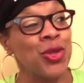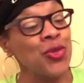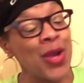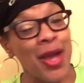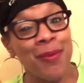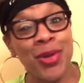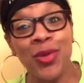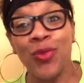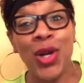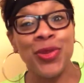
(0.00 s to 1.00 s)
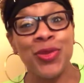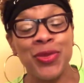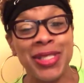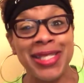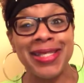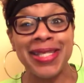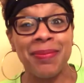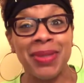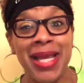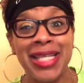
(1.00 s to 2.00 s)
have put 1 through 6 in
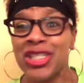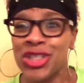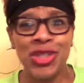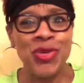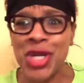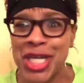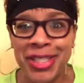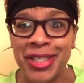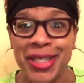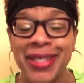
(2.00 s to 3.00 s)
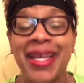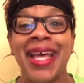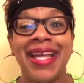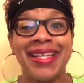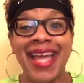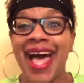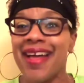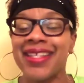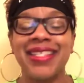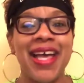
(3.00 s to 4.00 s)
place. You good. Now
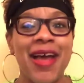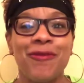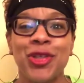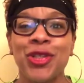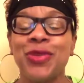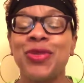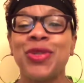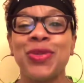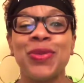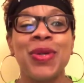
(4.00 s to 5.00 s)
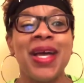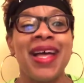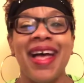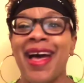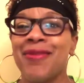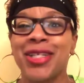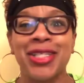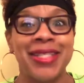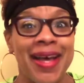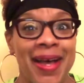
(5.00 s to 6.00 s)
it's time for you to have a good
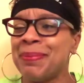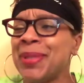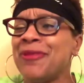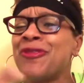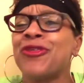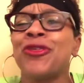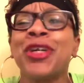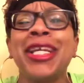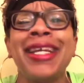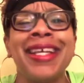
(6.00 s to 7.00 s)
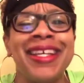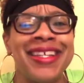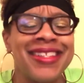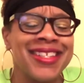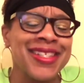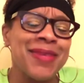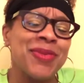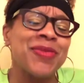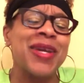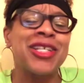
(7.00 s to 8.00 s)
time. Be free. The
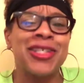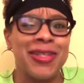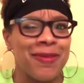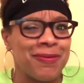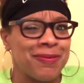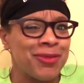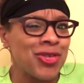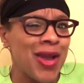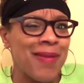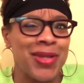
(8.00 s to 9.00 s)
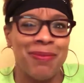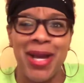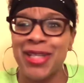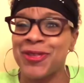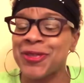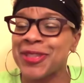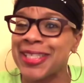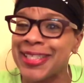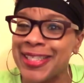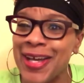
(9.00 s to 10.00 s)
liberation of traveling by
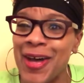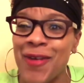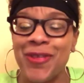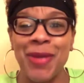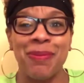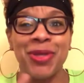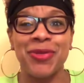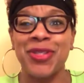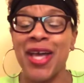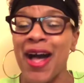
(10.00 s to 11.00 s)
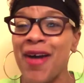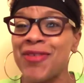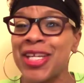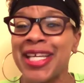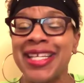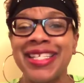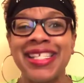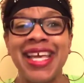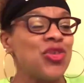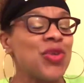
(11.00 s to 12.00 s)
yourself. It builds confidence.
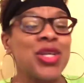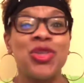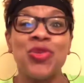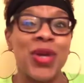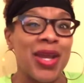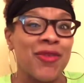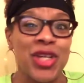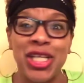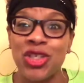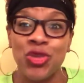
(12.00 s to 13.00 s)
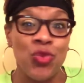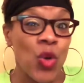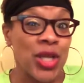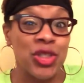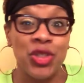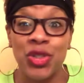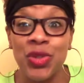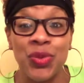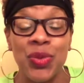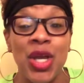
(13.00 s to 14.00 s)
You can do whatever it is you want to
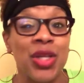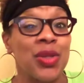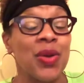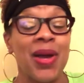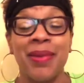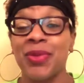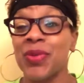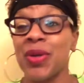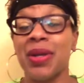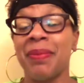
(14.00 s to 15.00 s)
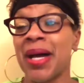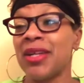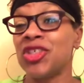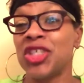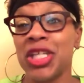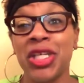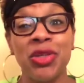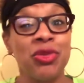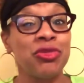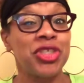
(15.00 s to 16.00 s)
do. You don't have to worry about
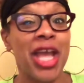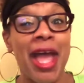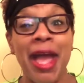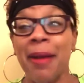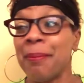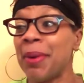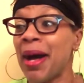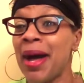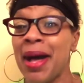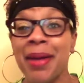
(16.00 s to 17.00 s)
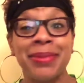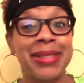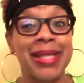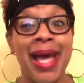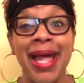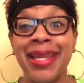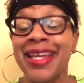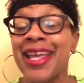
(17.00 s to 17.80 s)
Jill, Jack, Bob, Sally.